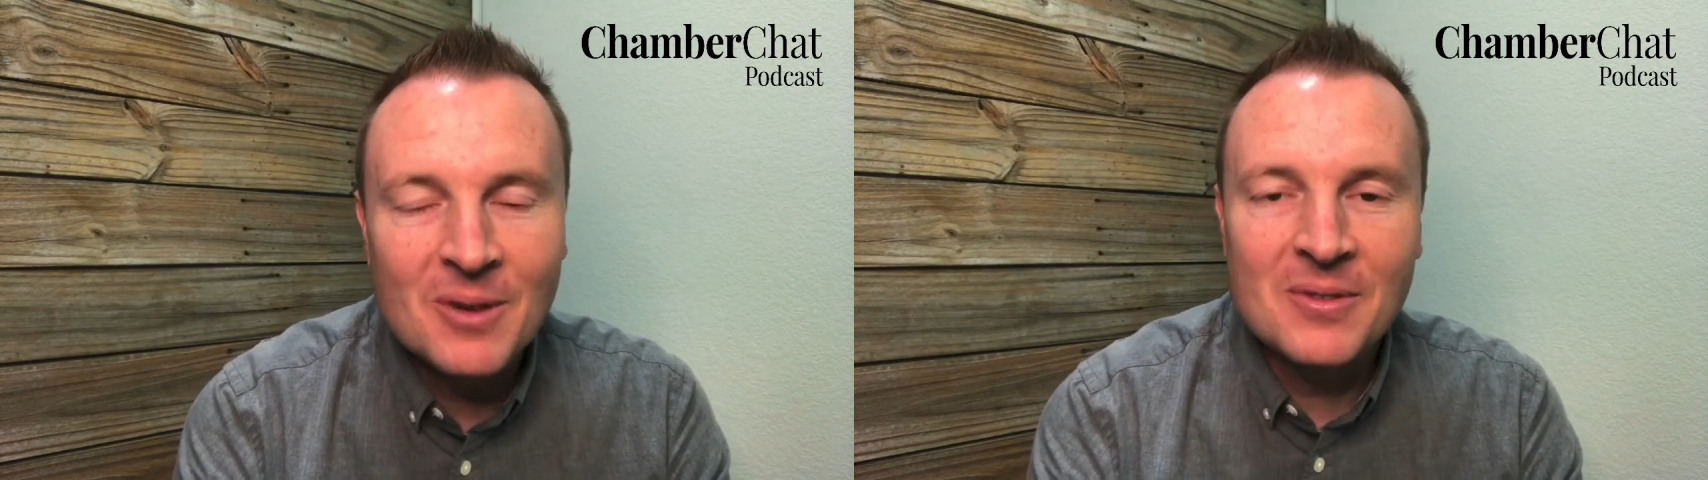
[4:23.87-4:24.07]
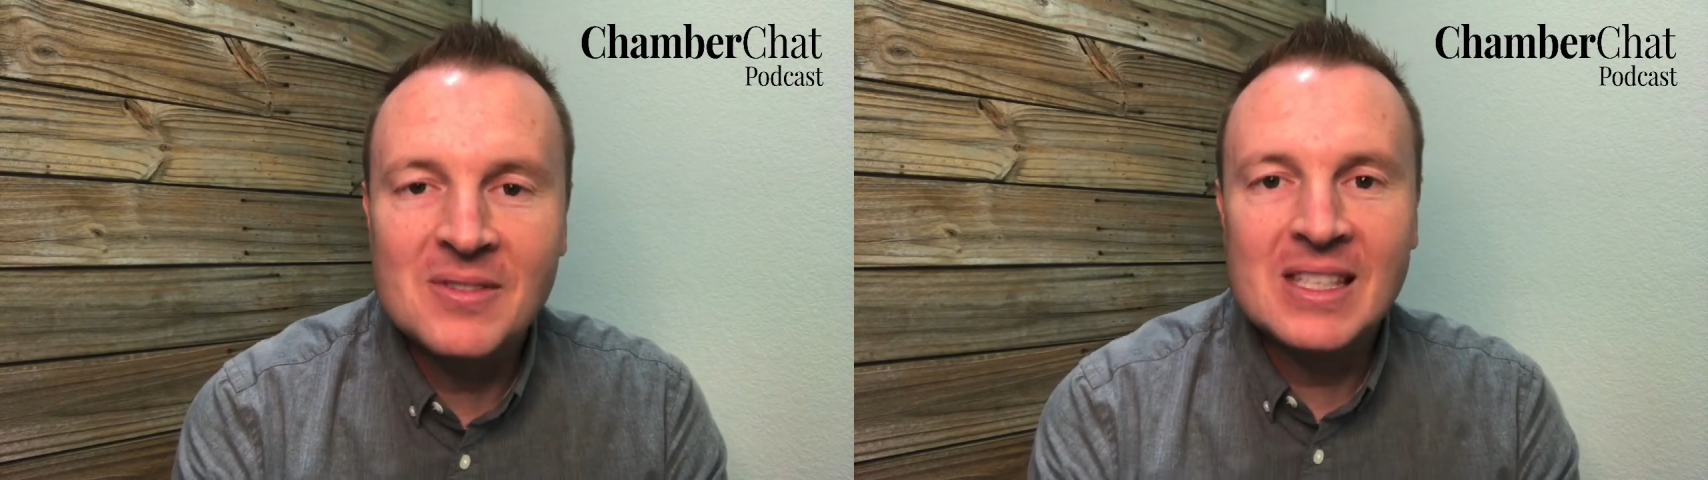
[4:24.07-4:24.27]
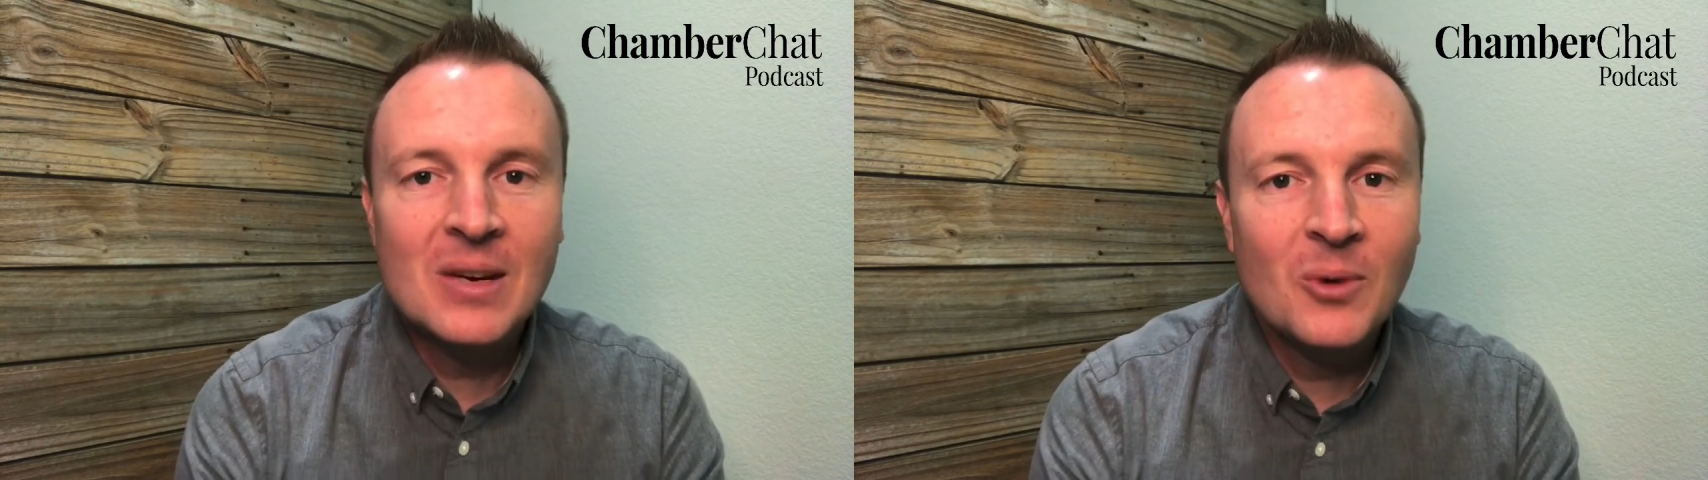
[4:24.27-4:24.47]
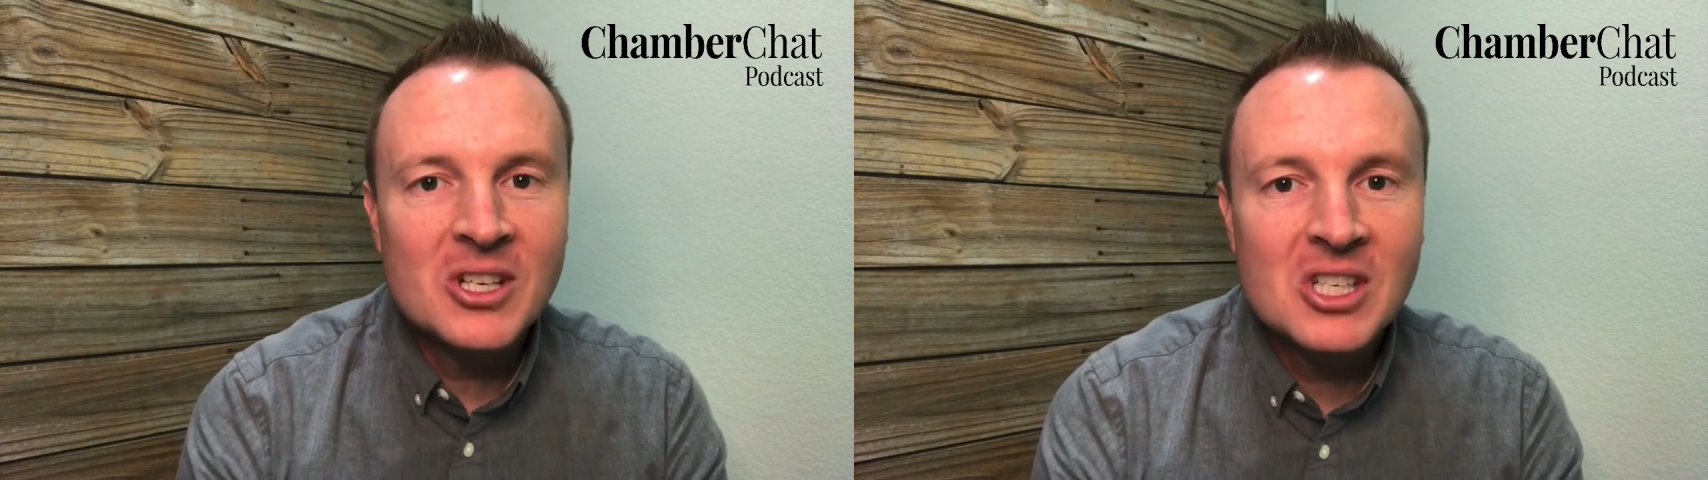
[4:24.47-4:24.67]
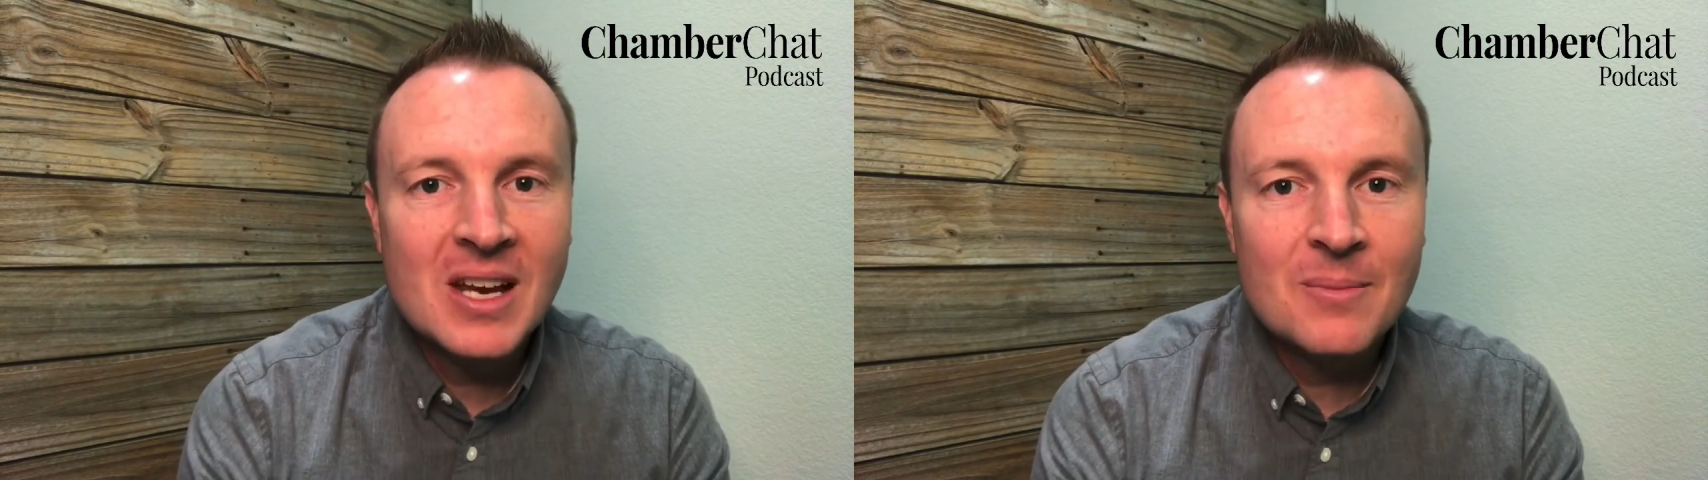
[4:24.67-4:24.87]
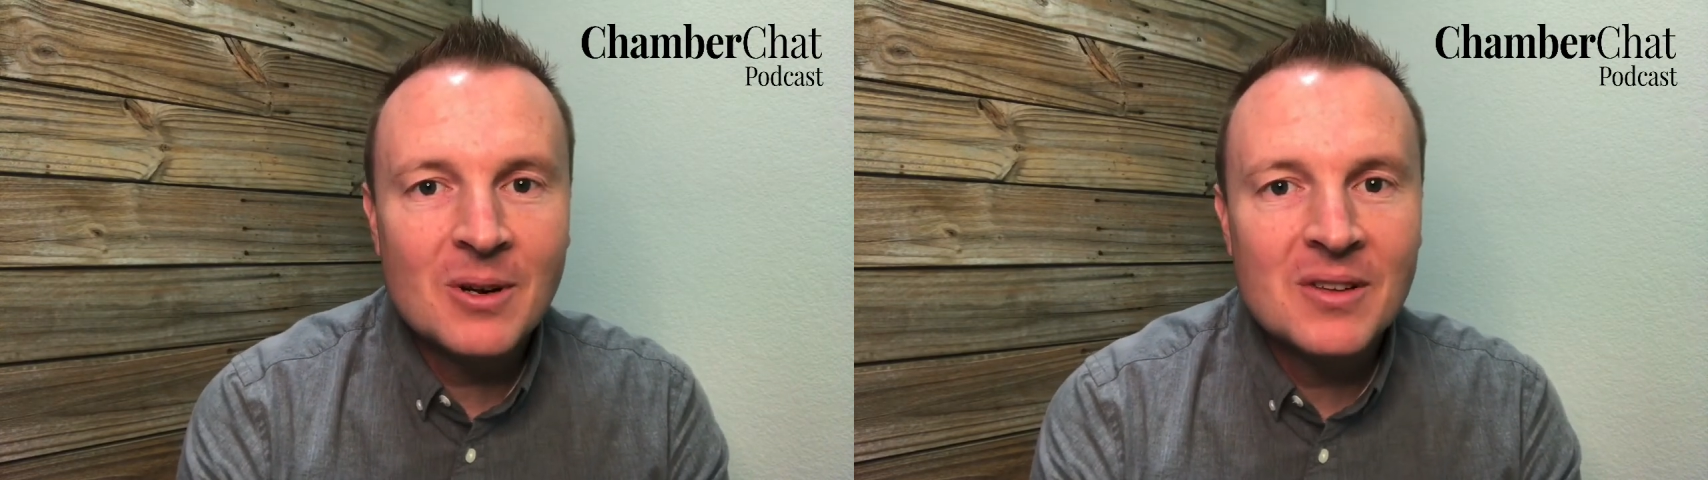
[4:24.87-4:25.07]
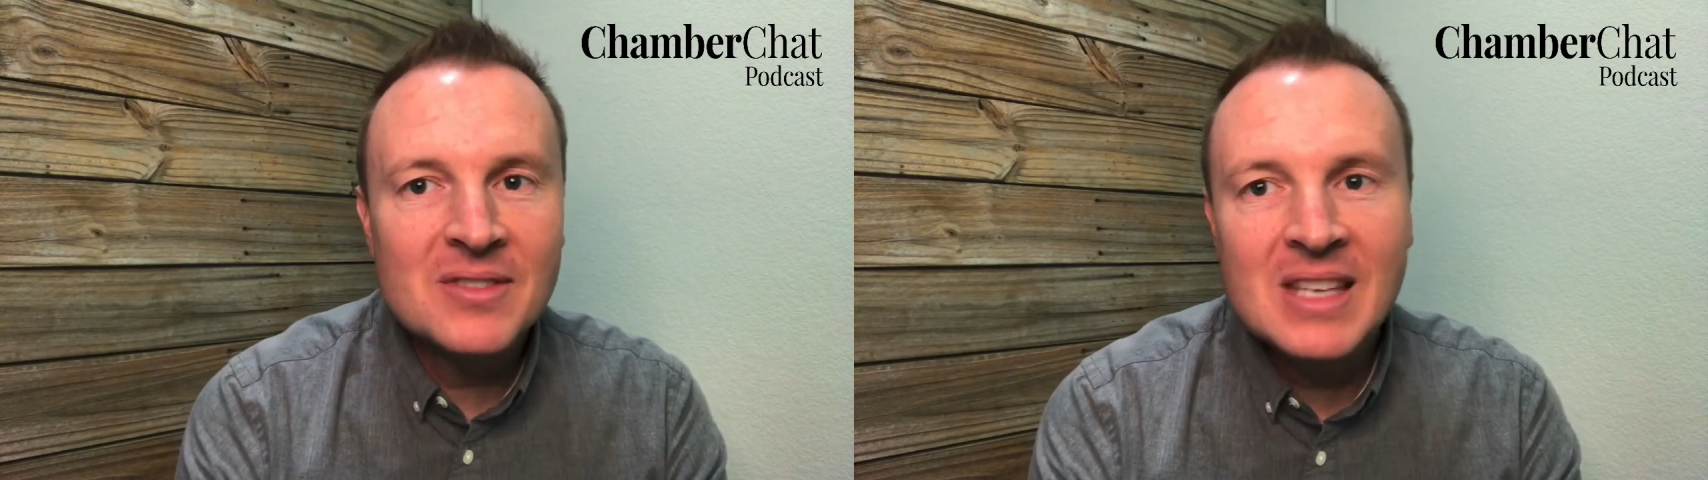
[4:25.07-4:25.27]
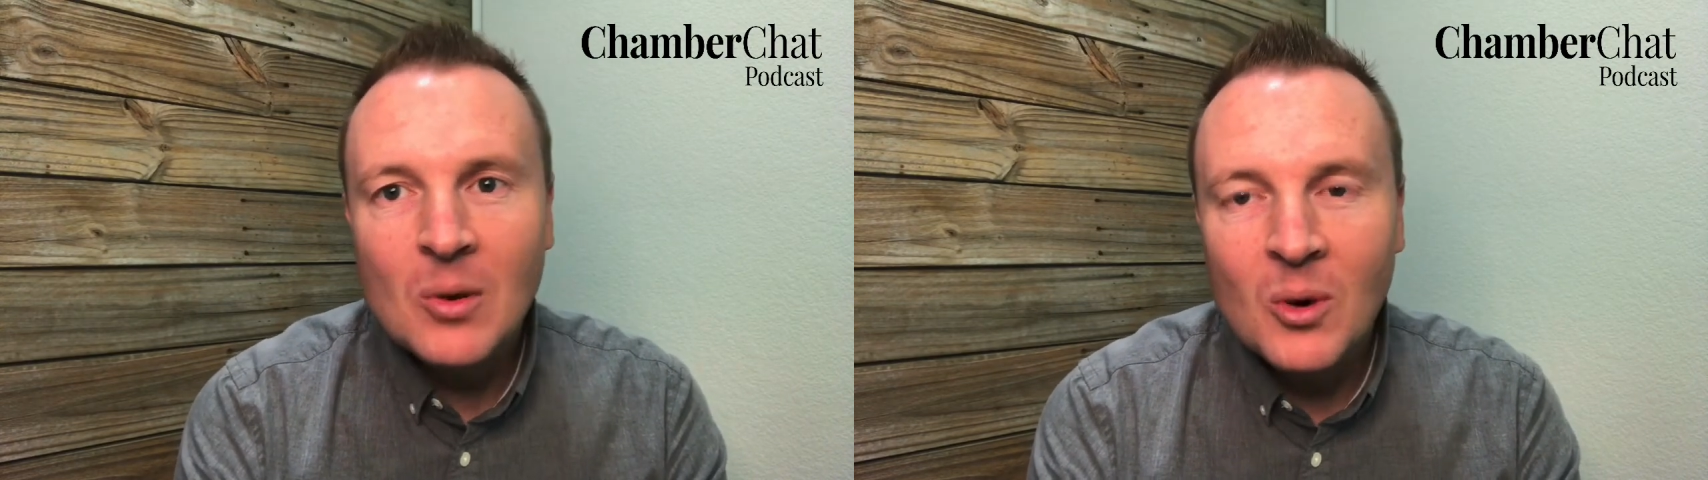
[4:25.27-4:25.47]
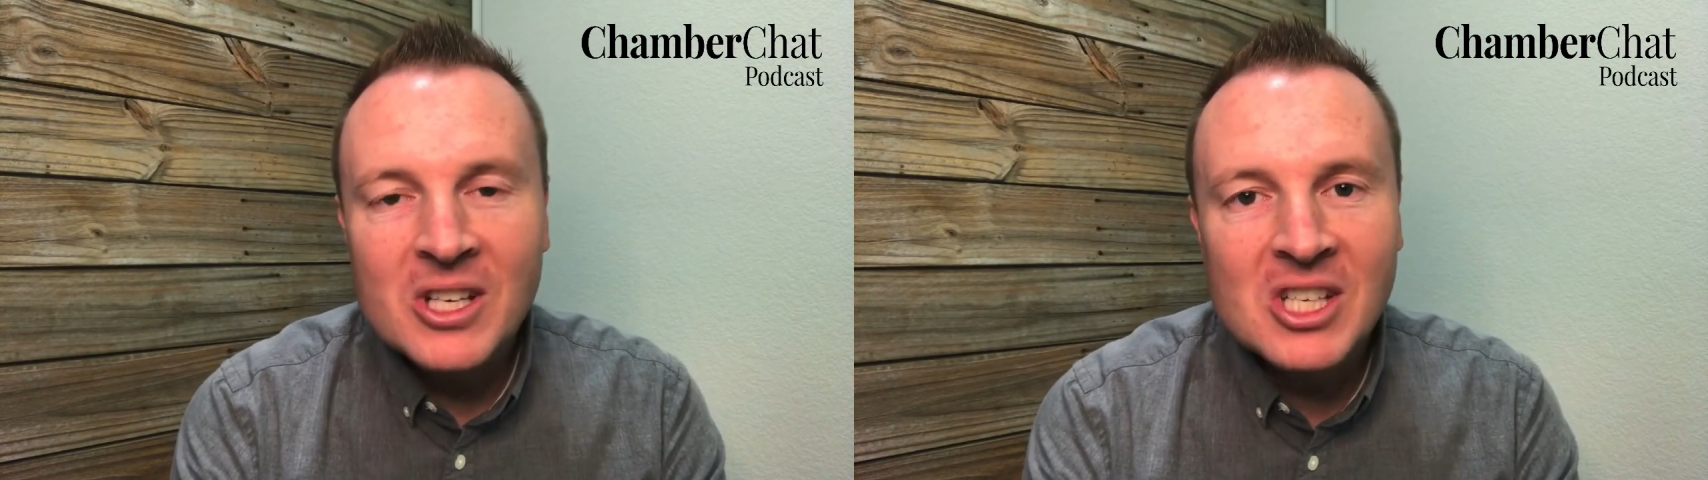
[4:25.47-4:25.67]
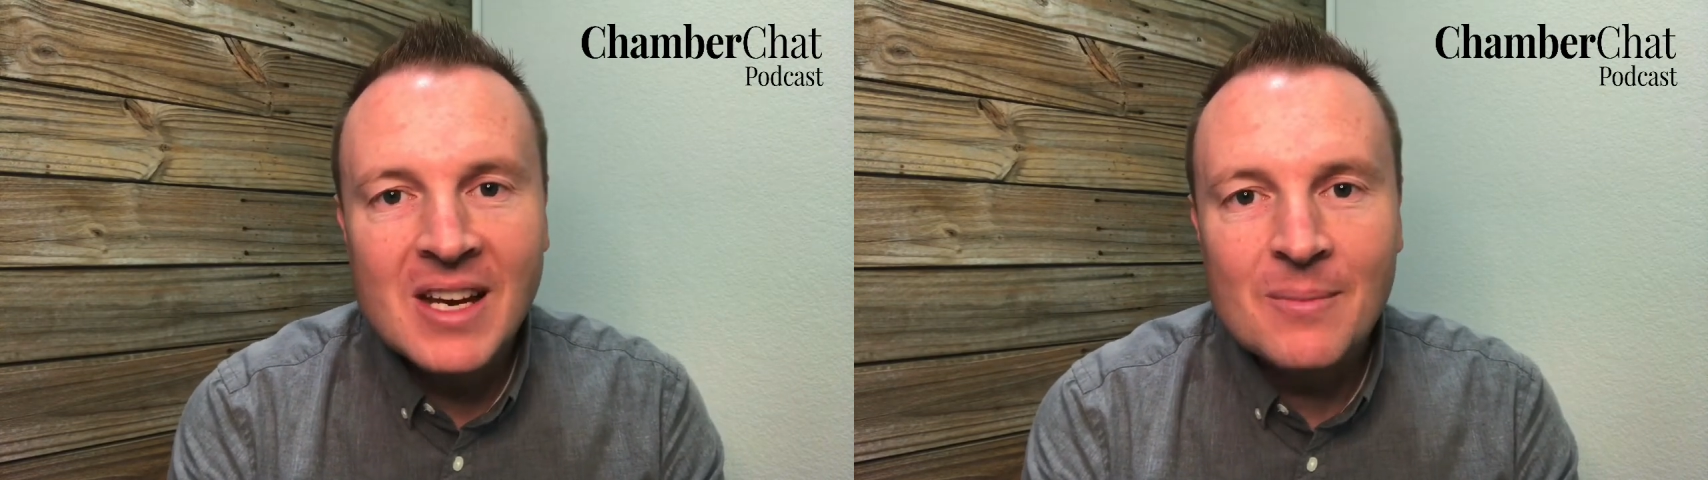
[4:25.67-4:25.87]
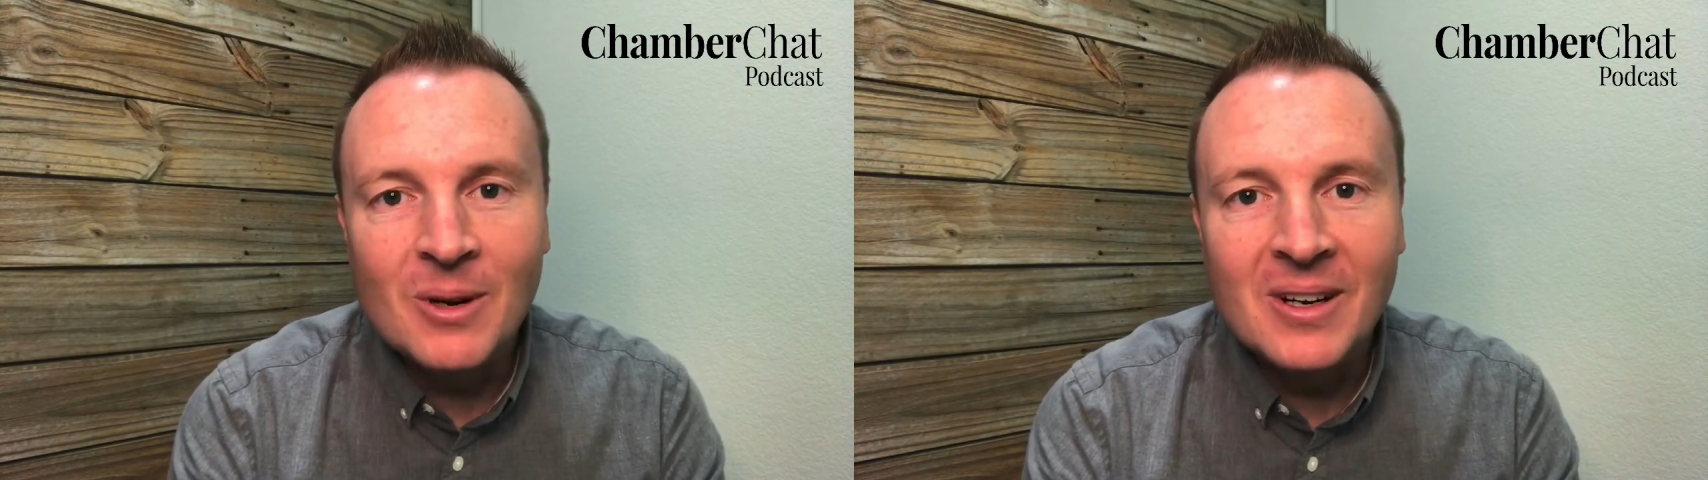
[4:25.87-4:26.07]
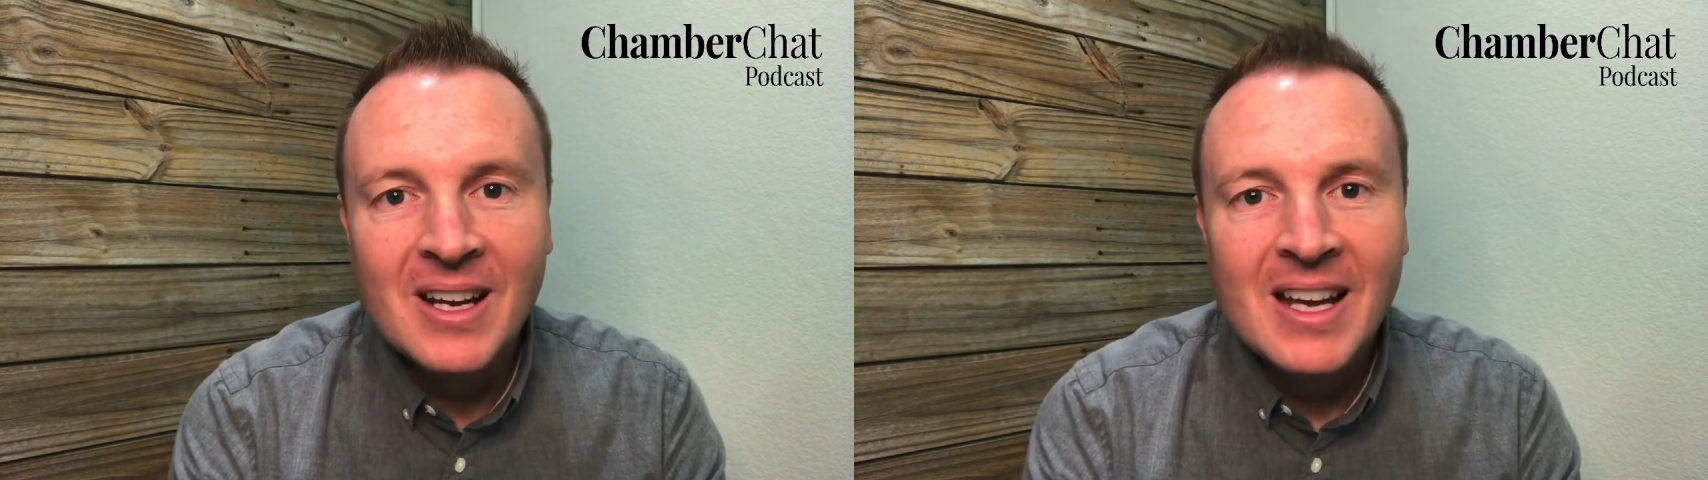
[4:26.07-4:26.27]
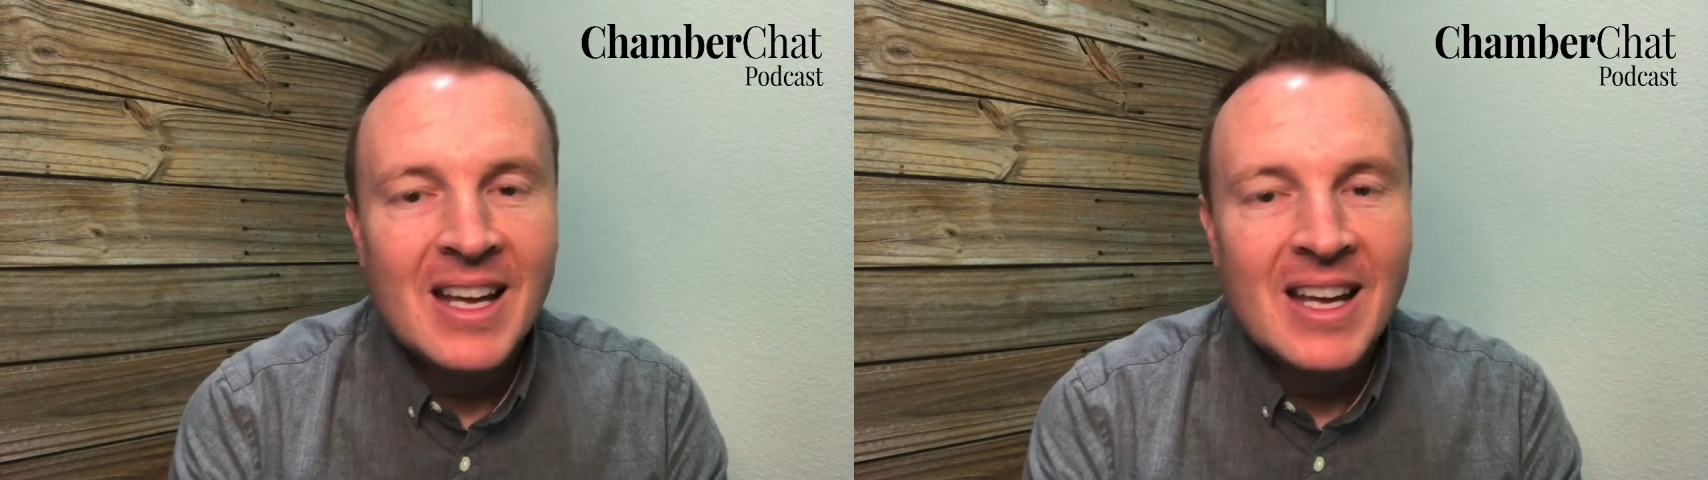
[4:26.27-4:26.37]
If you've seen one chamber, you've seen one chamber.